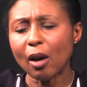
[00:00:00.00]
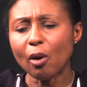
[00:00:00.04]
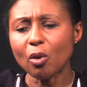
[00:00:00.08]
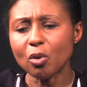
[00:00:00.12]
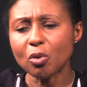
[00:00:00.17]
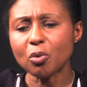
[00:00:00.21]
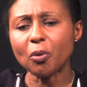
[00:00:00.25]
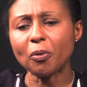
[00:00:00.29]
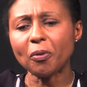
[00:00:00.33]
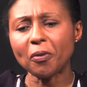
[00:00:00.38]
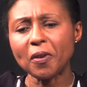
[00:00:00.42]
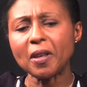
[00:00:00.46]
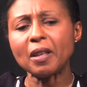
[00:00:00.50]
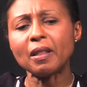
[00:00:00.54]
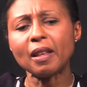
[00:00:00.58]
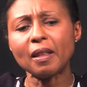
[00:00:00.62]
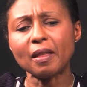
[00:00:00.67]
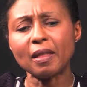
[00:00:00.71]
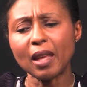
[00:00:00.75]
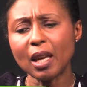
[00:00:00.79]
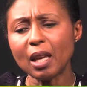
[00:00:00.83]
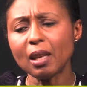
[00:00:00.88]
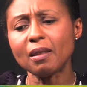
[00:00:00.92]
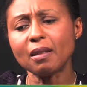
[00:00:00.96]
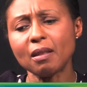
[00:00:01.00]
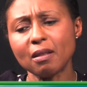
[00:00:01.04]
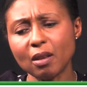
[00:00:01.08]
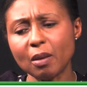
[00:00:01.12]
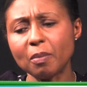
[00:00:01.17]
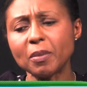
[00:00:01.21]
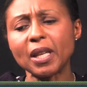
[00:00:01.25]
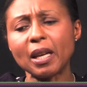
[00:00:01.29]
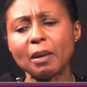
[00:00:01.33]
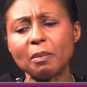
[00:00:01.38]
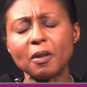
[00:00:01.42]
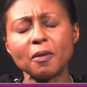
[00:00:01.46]
also feel that they
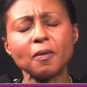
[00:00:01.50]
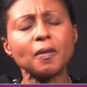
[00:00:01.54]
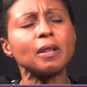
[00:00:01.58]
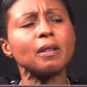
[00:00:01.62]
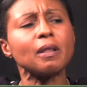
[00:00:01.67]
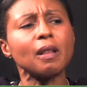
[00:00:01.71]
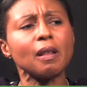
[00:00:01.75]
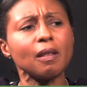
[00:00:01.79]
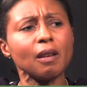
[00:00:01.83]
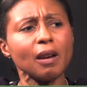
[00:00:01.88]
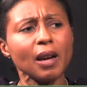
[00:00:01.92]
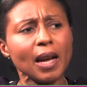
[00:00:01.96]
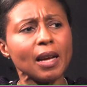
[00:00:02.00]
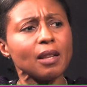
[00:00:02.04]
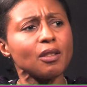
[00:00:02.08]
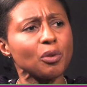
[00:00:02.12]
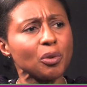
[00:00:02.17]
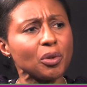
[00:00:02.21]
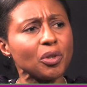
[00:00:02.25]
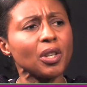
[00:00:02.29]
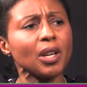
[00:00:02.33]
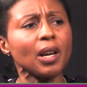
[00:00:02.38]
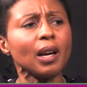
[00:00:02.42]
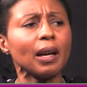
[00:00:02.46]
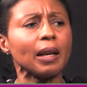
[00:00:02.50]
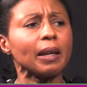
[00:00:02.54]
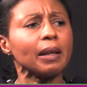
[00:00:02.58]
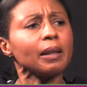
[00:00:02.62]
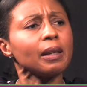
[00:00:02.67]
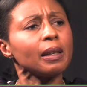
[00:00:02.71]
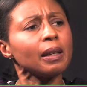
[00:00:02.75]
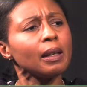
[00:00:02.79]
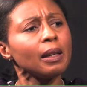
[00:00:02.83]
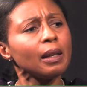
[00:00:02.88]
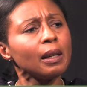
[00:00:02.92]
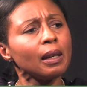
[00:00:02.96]
sometimes feel that their hands are tied.
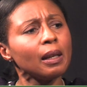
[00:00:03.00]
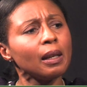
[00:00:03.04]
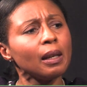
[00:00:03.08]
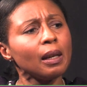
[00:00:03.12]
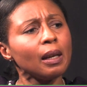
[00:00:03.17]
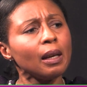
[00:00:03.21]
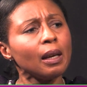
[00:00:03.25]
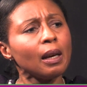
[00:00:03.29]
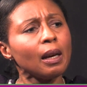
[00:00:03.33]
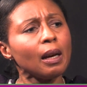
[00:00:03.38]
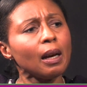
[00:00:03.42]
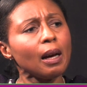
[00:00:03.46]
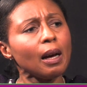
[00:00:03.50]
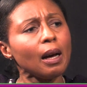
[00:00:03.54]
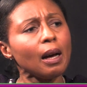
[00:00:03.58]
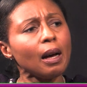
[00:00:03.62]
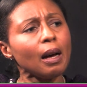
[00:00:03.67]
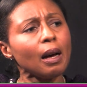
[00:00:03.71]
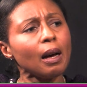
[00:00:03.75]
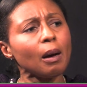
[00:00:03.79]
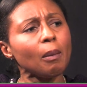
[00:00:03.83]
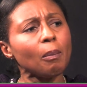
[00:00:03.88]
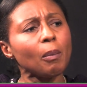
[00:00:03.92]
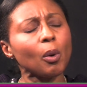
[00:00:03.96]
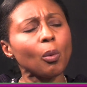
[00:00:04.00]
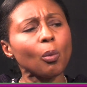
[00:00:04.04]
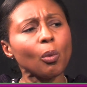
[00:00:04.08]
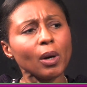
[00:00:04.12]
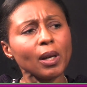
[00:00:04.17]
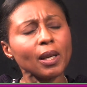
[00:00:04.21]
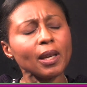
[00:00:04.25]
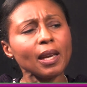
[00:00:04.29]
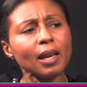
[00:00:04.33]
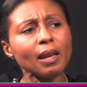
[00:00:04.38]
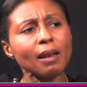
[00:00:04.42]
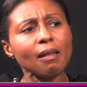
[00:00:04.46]
What
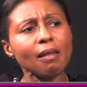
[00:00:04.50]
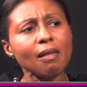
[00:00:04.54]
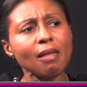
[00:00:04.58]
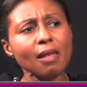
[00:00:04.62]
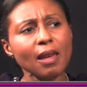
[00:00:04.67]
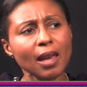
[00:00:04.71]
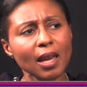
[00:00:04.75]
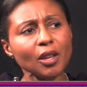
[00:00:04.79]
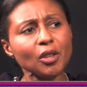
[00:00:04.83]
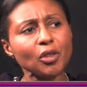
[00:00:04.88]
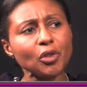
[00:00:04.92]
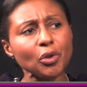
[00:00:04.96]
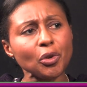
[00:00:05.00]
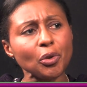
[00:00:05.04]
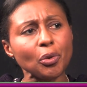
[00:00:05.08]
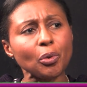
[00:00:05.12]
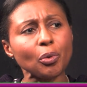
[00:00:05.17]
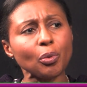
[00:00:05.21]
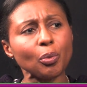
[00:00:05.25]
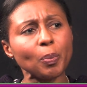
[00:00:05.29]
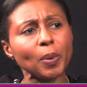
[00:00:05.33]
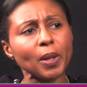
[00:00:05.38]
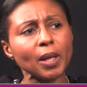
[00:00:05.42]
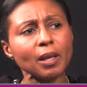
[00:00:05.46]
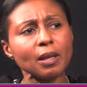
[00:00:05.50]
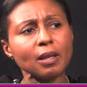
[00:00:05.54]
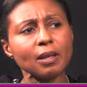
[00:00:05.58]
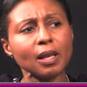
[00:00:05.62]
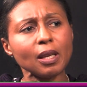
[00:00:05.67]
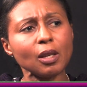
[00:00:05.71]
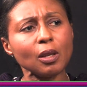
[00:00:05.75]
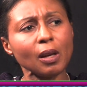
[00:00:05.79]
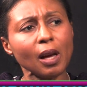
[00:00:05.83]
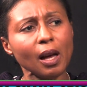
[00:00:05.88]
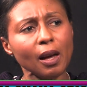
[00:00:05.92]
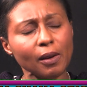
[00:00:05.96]
can they do? Because
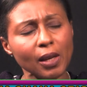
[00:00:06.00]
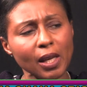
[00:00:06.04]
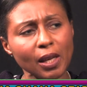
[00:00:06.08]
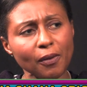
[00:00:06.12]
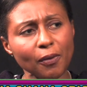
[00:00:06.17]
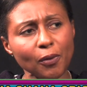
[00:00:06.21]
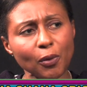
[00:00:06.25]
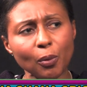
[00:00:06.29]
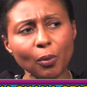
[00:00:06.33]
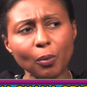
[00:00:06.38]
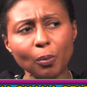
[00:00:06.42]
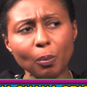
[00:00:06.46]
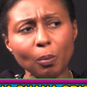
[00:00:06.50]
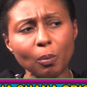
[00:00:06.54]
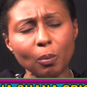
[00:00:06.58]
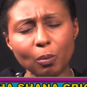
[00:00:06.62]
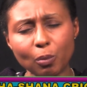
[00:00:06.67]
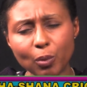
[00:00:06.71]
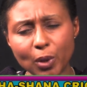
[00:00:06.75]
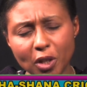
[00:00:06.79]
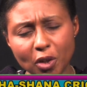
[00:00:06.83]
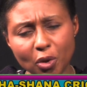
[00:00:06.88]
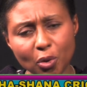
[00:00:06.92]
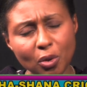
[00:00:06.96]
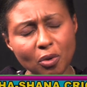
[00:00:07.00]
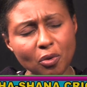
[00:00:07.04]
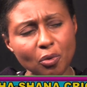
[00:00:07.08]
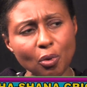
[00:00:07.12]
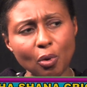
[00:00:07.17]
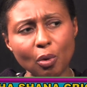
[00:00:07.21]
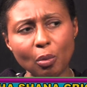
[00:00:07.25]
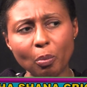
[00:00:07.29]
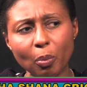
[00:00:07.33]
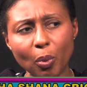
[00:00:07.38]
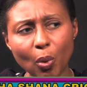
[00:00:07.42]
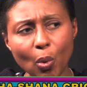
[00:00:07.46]
if you reach a
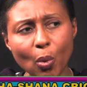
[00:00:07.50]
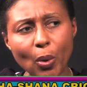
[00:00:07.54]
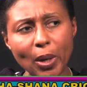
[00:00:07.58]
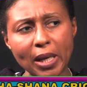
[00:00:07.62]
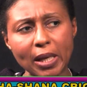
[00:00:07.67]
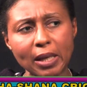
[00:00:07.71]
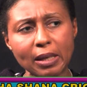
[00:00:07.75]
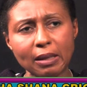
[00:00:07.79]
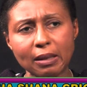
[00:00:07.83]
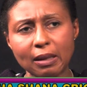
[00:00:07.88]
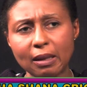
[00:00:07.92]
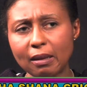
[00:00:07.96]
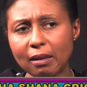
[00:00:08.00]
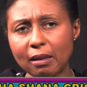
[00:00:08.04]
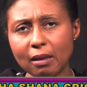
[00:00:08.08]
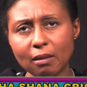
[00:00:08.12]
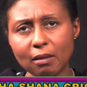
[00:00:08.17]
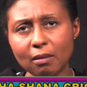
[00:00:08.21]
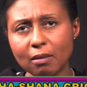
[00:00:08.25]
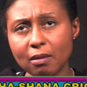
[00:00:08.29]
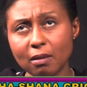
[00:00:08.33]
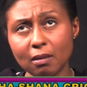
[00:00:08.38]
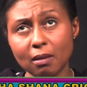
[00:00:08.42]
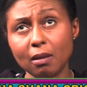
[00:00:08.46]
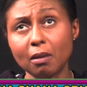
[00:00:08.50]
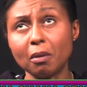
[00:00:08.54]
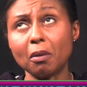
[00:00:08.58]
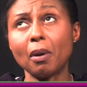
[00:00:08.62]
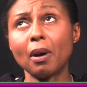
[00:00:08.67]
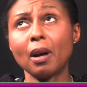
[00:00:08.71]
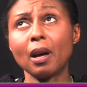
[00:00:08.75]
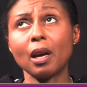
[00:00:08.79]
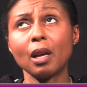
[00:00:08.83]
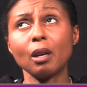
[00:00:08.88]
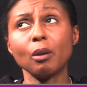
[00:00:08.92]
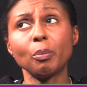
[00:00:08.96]
certain point and there's
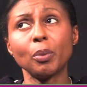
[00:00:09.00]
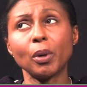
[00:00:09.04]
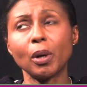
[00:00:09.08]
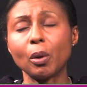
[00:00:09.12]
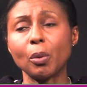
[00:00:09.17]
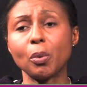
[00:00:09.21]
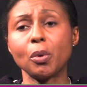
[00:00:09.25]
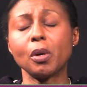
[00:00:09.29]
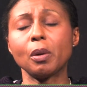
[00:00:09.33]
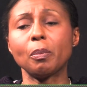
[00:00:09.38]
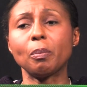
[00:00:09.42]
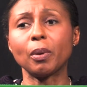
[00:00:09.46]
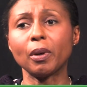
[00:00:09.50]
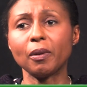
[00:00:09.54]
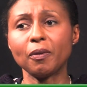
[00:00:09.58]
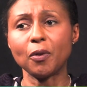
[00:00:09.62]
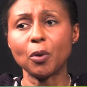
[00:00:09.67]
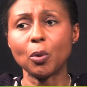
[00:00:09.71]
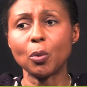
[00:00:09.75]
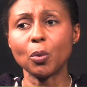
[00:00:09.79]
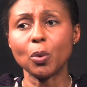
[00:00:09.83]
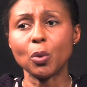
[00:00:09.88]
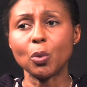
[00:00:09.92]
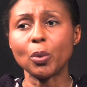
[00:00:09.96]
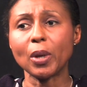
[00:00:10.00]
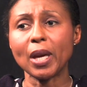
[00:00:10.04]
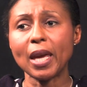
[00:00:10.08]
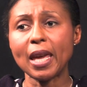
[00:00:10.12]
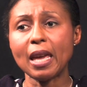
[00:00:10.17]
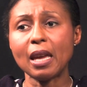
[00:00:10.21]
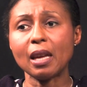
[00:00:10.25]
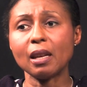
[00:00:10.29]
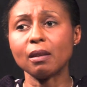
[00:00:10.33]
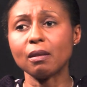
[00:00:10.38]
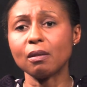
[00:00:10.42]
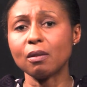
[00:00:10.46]
higher power above you, you
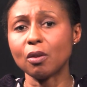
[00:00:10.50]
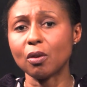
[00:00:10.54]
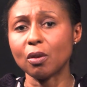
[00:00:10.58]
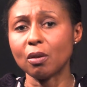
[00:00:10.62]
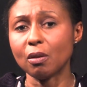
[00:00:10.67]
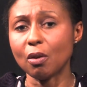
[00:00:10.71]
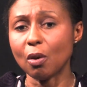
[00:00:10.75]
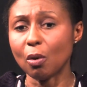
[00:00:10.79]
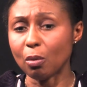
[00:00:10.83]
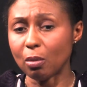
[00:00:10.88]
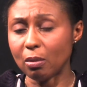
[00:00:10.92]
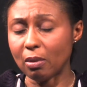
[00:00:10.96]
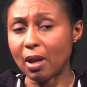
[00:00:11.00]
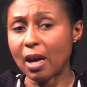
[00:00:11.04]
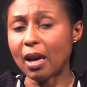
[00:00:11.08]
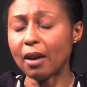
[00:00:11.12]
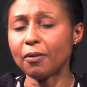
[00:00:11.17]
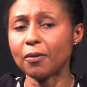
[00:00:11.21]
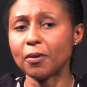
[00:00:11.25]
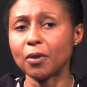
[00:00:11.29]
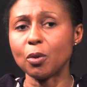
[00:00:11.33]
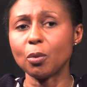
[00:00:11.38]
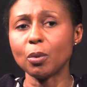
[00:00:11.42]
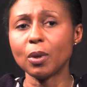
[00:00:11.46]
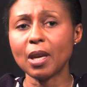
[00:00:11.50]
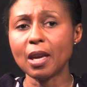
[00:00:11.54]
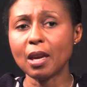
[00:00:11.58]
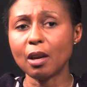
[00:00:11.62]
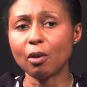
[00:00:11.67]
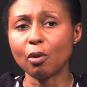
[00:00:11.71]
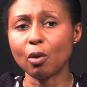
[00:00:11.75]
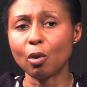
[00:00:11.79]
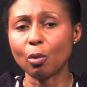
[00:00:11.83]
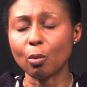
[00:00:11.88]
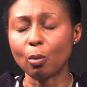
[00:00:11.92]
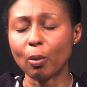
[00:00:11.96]
can't go left, you can't
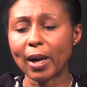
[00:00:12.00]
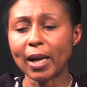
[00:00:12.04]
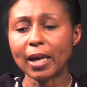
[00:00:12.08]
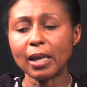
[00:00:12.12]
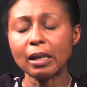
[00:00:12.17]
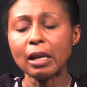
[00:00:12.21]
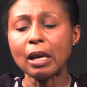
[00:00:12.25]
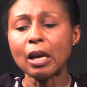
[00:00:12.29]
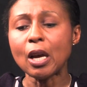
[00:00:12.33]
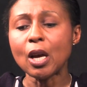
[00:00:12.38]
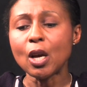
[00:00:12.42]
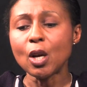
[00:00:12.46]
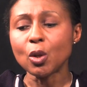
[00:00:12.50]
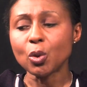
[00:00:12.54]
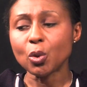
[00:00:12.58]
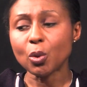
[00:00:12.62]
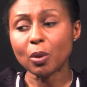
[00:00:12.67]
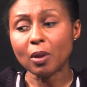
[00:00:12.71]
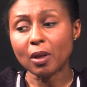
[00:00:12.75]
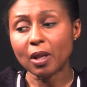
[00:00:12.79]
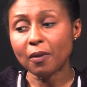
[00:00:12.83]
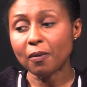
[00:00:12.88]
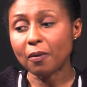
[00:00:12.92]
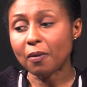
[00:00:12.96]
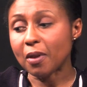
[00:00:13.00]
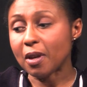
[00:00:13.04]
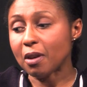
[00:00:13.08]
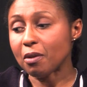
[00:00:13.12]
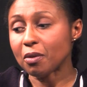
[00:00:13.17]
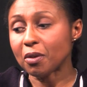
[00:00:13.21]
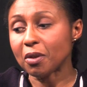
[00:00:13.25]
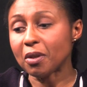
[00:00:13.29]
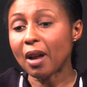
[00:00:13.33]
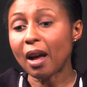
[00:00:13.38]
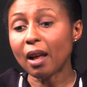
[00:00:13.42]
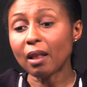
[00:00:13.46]
go right. So if
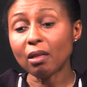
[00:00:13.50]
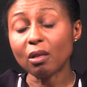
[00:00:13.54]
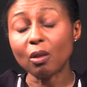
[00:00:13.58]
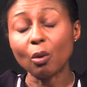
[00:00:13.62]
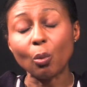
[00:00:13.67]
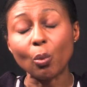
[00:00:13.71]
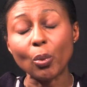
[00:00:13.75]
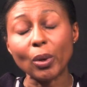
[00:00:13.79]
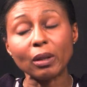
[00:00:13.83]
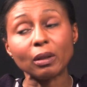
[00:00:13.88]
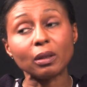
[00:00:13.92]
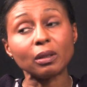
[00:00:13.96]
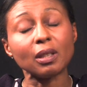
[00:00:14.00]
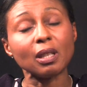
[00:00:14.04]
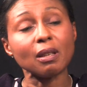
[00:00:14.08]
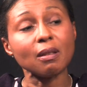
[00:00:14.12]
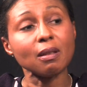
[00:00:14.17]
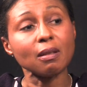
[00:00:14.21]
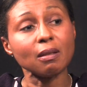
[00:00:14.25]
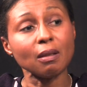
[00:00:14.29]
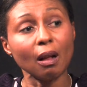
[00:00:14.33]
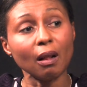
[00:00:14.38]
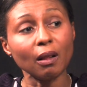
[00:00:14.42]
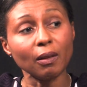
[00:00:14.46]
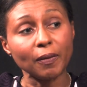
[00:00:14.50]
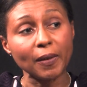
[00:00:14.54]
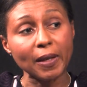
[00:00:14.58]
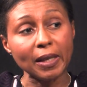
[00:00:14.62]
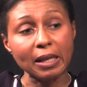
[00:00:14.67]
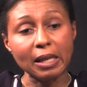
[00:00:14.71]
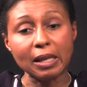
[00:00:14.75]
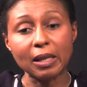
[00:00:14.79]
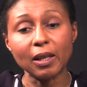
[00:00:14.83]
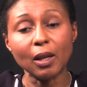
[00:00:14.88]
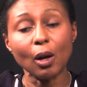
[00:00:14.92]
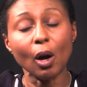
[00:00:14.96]
there's not the will to solve it
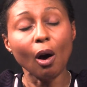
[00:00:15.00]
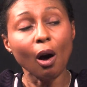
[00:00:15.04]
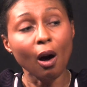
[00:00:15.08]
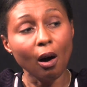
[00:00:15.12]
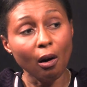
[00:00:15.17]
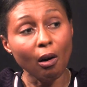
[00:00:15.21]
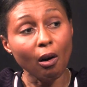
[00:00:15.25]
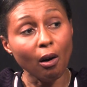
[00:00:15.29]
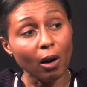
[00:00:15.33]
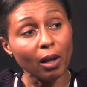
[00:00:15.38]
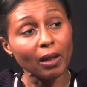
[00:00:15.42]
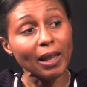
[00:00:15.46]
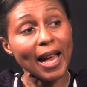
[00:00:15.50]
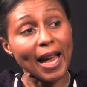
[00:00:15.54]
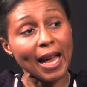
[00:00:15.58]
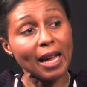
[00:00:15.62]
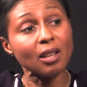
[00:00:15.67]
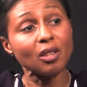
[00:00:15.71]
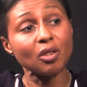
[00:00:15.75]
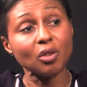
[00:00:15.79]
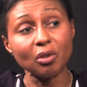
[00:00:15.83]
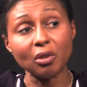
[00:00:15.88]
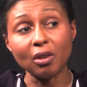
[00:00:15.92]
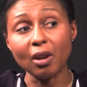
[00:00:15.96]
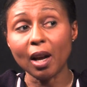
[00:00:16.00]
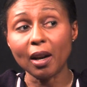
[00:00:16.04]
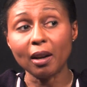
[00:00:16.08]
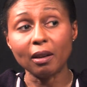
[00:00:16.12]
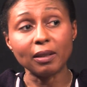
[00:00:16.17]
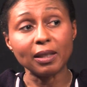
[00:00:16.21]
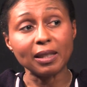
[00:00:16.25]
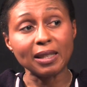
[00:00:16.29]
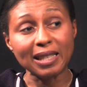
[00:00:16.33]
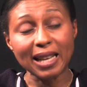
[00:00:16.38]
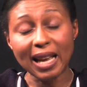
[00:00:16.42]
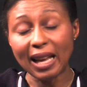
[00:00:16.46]
and all hands are not
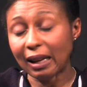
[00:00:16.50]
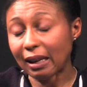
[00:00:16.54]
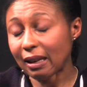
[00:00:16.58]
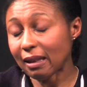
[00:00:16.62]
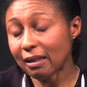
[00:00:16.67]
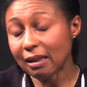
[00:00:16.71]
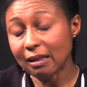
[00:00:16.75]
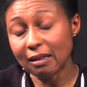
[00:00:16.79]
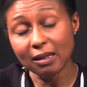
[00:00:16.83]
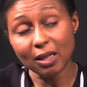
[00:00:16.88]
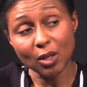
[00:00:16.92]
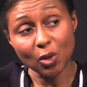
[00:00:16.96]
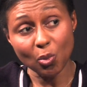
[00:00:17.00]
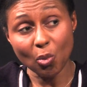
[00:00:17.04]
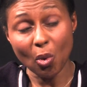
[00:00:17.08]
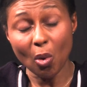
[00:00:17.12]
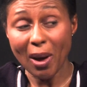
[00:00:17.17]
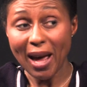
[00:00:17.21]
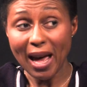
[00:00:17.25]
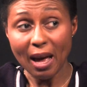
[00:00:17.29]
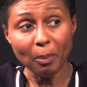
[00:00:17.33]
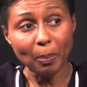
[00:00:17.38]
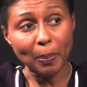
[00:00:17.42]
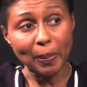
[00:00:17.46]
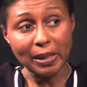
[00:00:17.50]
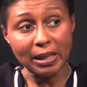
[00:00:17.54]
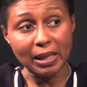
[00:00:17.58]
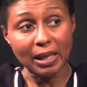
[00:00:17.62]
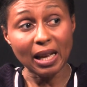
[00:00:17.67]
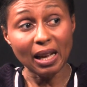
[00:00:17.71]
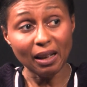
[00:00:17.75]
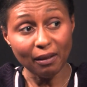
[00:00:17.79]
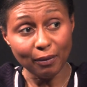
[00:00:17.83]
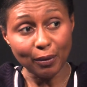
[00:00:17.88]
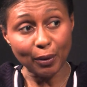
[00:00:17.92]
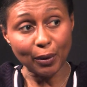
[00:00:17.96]
on deck, then this won't happen
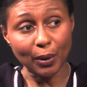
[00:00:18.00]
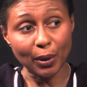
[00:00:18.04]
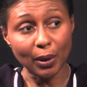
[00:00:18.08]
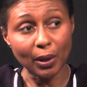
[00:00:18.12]
ever.